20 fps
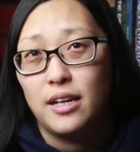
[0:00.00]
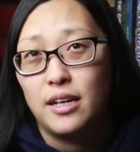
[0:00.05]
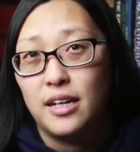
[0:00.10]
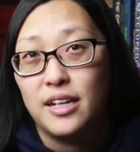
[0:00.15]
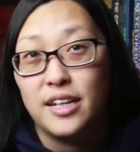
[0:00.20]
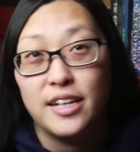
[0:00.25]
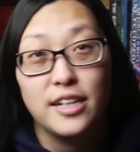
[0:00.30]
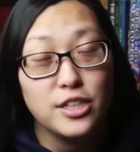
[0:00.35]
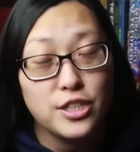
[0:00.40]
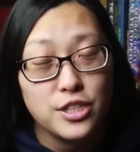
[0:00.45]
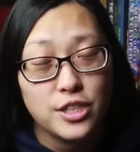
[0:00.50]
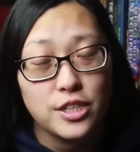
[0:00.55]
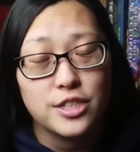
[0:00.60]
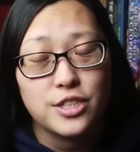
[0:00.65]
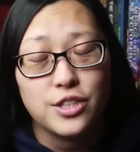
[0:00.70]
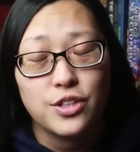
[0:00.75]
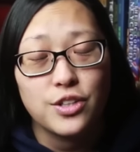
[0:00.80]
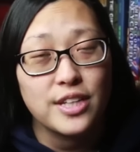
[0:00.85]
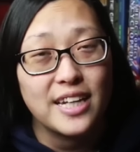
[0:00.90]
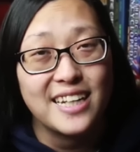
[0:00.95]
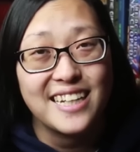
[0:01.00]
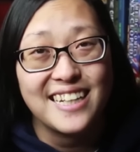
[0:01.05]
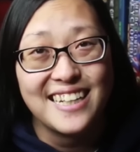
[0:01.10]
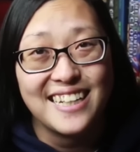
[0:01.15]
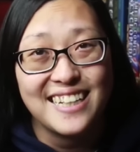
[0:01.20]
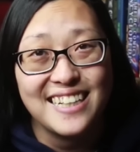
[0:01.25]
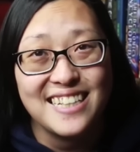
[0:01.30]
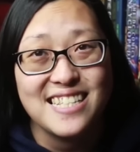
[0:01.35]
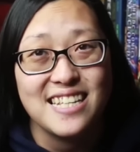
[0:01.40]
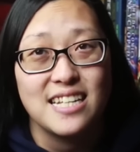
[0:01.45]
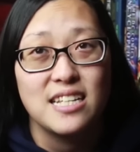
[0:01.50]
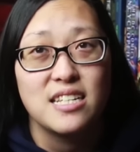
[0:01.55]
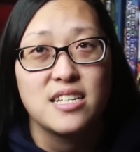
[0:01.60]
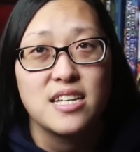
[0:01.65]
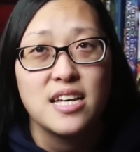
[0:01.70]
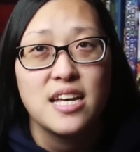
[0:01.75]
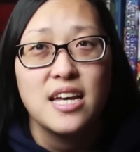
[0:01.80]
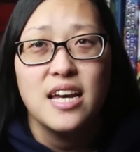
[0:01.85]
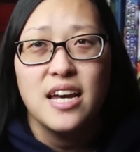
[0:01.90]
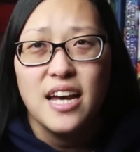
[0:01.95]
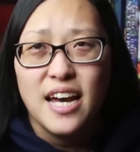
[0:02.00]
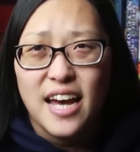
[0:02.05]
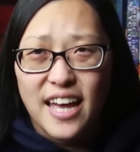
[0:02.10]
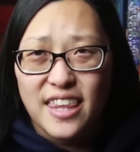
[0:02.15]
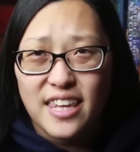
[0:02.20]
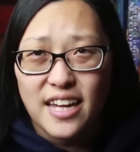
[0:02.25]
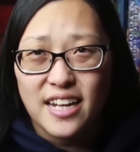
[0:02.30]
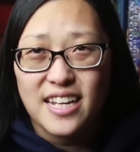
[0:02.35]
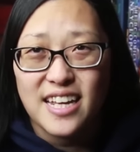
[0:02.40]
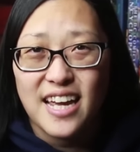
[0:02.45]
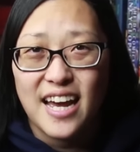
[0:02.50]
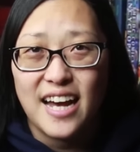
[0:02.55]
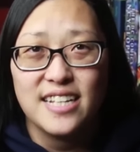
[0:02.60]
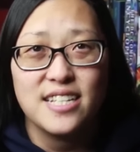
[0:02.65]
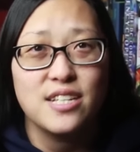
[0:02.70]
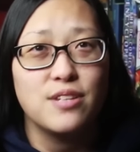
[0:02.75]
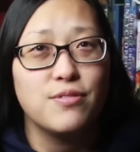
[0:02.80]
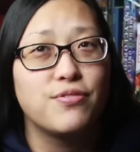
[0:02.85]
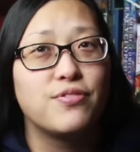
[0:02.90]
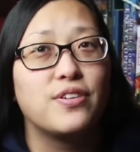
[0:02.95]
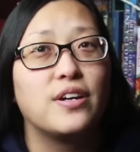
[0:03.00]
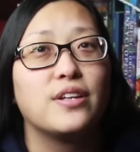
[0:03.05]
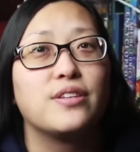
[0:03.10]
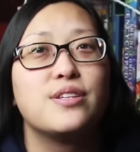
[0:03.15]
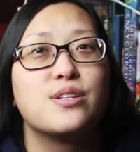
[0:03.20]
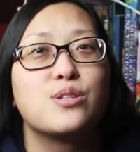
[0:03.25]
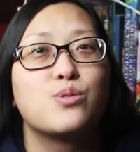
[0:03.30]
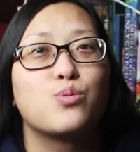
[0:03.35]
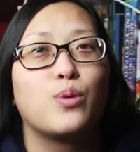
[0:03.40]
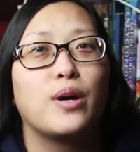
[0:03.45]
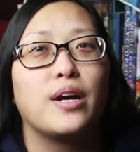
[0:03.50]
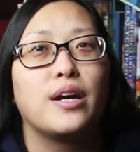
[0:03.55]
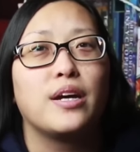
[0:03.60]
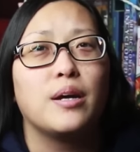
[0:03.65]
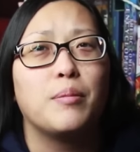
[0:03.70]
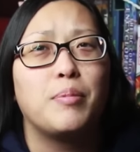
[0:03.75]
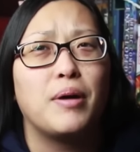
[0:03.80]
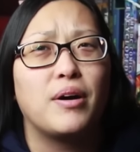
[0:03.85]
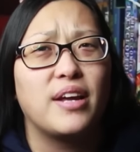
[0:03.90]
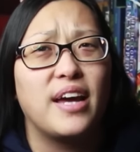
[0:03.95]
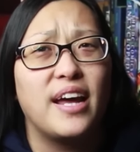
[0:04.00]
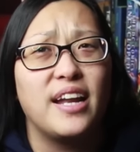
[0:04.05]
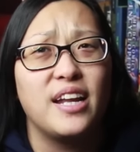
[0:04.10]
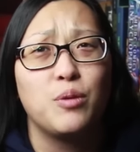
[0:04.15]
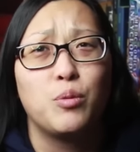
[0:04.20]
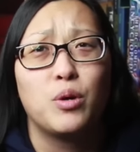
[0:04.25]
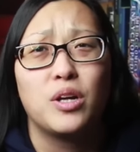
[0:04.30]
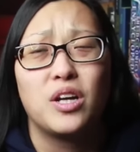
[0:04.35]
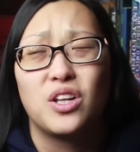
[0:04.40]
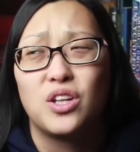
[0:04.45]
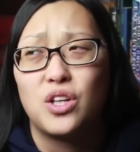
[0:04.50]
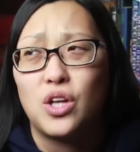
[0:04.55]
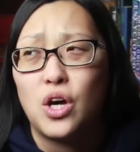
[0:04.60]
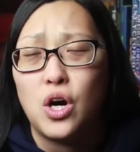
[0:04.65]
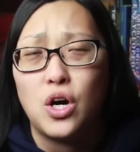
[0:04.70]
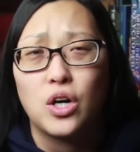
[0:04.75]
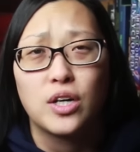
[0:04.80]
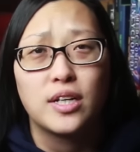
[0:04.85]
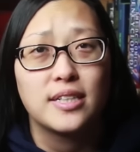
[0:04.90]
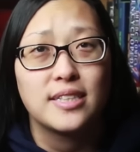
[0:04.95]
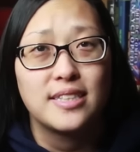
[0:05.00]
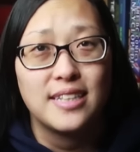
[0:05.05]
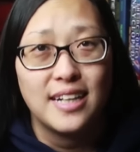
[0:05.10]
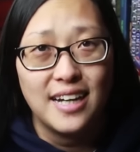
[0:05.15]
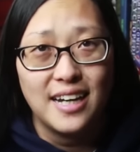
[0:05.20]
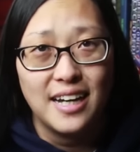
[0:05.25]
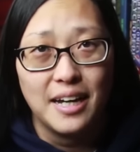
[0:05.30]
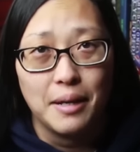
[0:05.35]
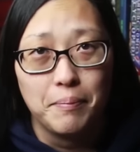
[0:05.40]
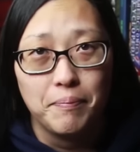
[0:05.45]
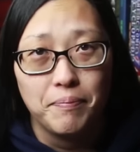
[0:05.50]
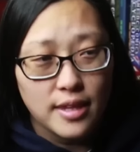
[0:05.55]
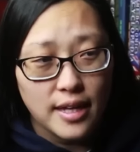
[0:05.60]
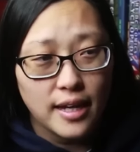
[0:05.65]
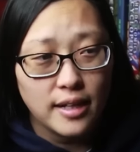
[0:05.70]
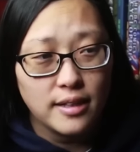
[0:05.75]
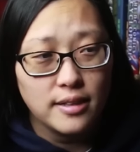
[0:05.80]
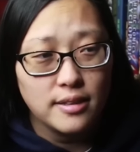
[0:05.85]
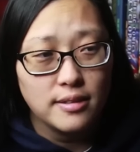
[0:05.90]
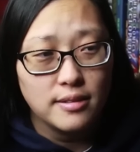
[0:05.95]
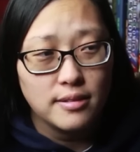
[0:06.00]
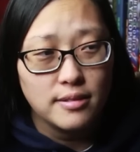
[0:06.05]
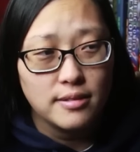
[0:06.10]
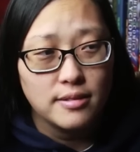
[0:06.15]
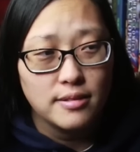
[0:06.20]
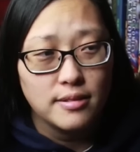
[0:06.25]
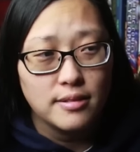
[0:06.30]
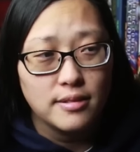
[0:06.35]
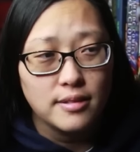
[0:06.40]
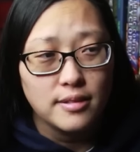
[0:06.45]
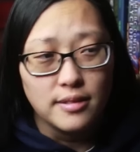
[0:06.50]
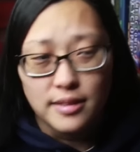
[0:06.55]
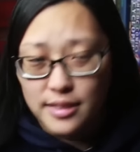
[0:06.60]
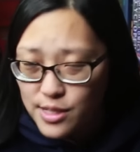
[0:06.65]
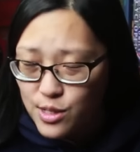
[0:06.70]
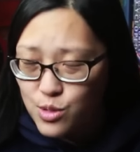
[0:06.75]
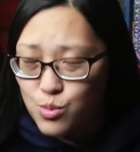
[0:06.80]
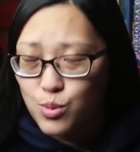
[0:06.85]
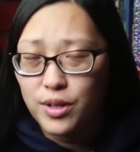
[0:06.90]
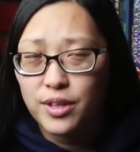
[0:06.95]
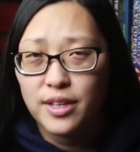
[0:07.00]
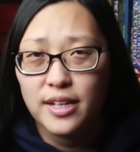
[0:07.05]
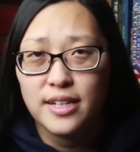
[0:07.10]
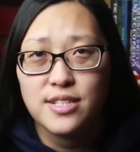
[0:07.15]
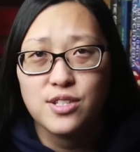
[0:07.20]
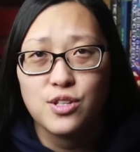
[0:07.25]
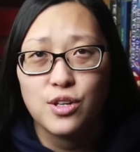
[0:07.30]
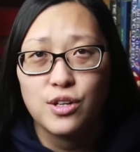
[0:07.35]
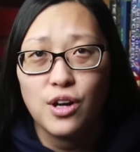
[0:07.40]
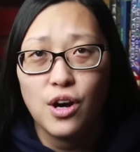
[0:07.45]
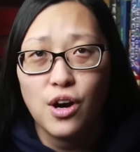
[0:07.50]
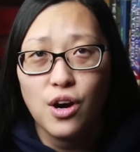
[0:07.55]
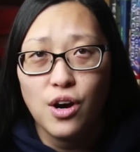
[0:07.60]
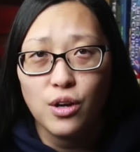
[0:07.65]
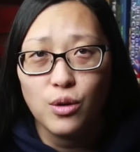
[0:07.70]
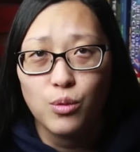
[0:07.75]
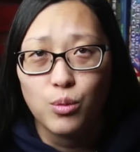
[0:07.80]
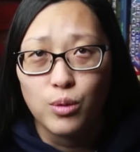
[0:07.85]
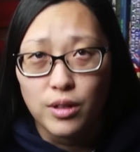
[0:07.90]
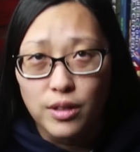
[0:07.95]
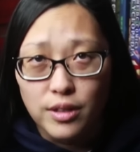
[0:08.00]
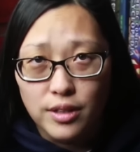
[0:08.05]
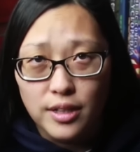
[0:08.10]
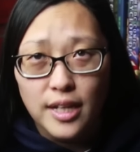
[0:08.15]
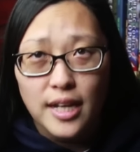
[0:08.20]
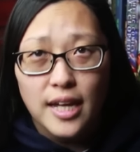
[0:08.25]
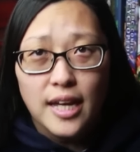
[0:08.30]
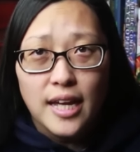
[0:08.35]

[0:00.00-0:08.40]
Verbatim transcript: And he assures her that it isn't, and that he hasn't felt this way about anyone a long time. Then, this is where things turn awkward.